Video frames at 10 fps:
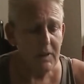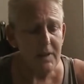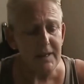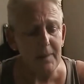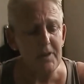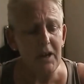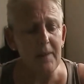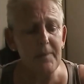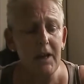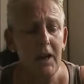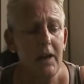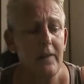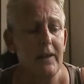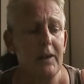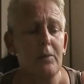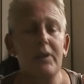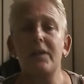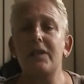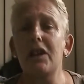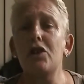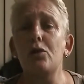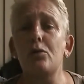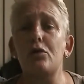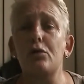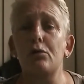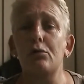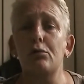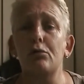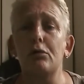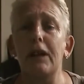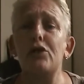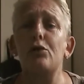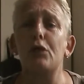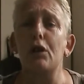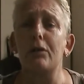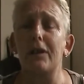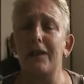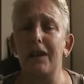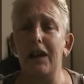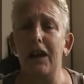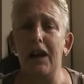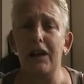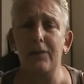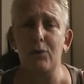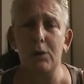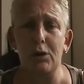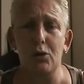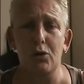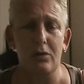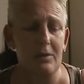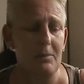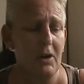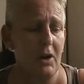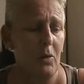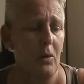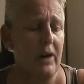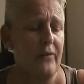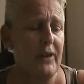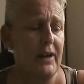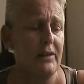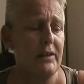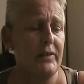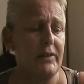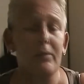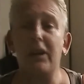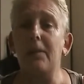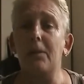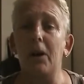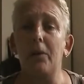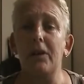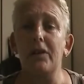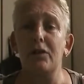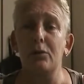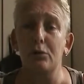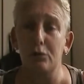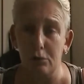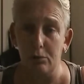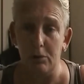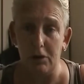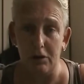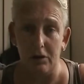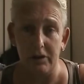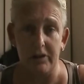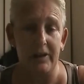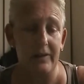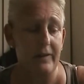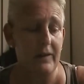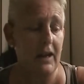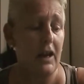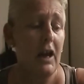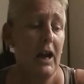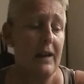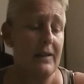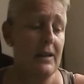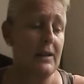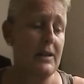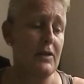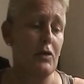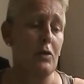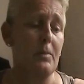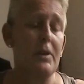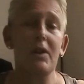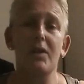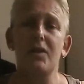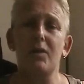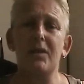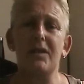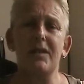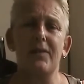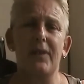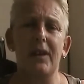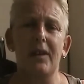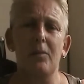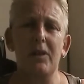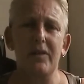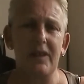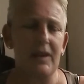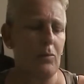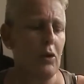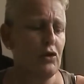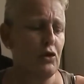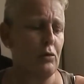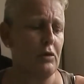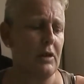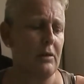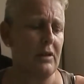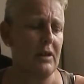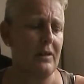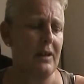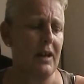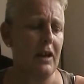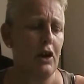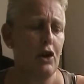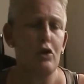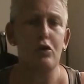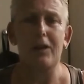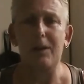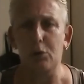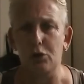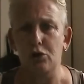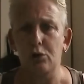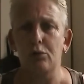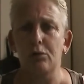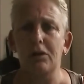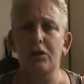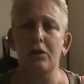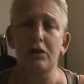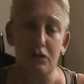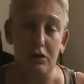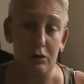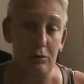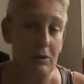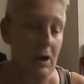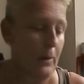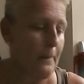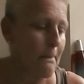Sometimes they will continue to let you know they're there, and if you ignore them, what I found is they'll keep going until you do acknowledge that they're there, and then they stop. So it's as if once they want you to know they're there, they want you to acknowledge that you know.